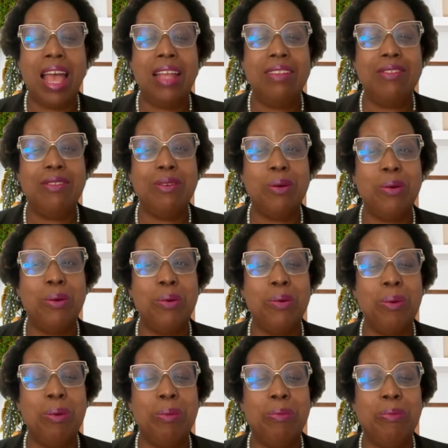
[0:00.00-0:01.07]
And
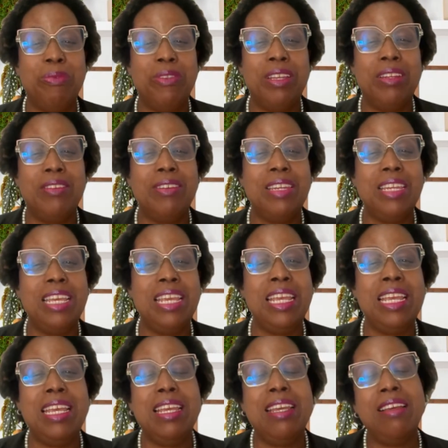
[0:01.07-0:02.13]
so
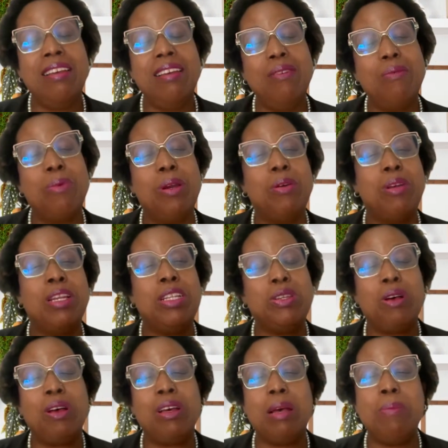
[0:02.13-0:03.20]
today we're going to
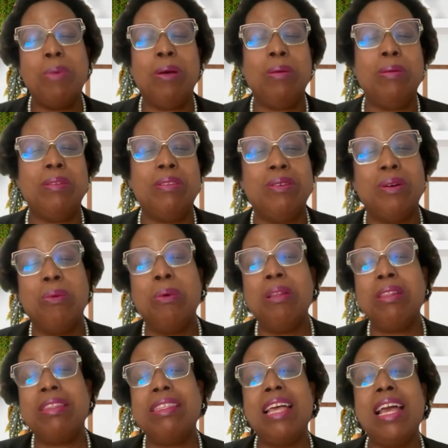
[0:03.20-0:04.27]
talk about
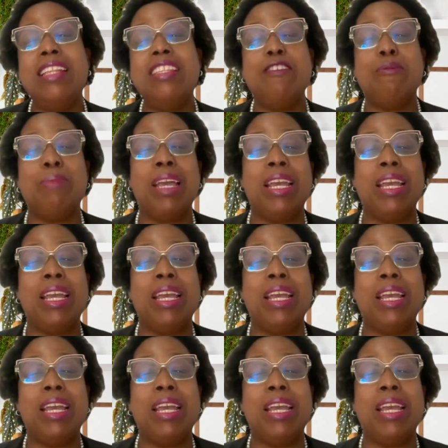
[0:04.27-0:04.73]
what Science of